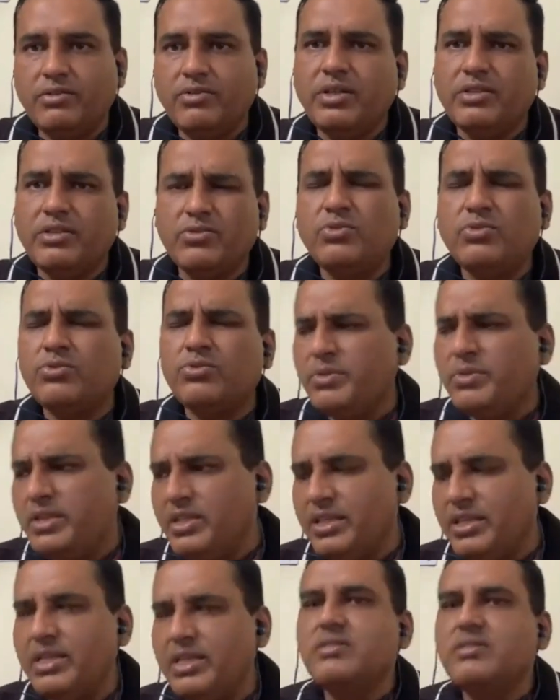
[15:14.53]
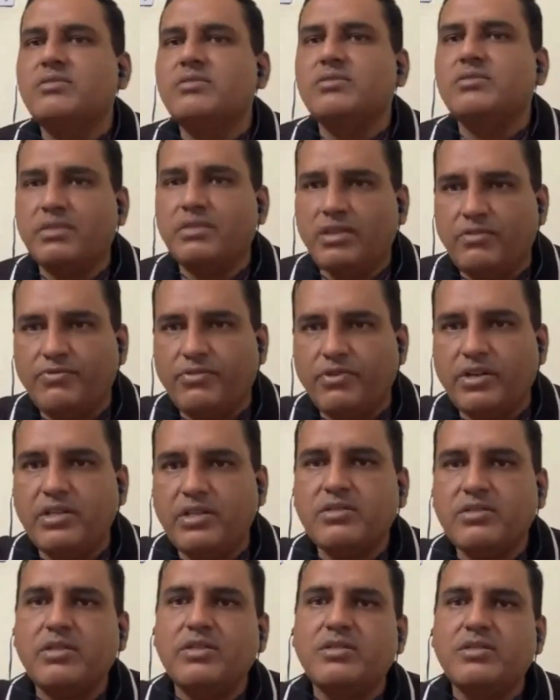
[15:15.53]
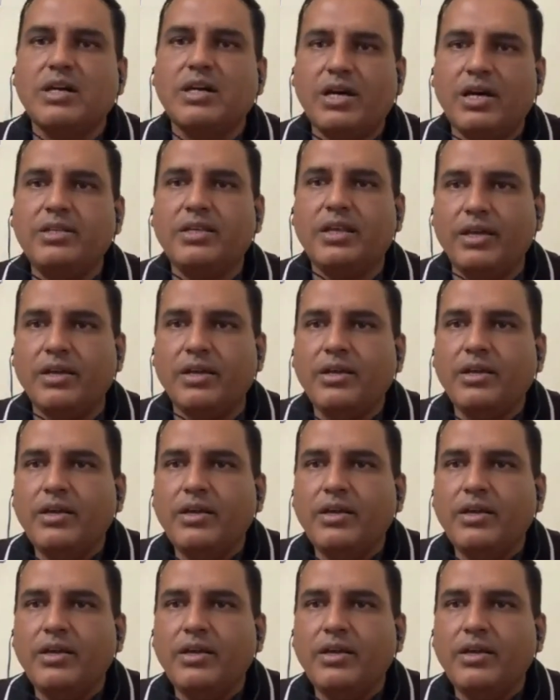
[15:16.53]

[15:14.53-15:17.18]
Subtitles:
Okay, so many things, inferences are there.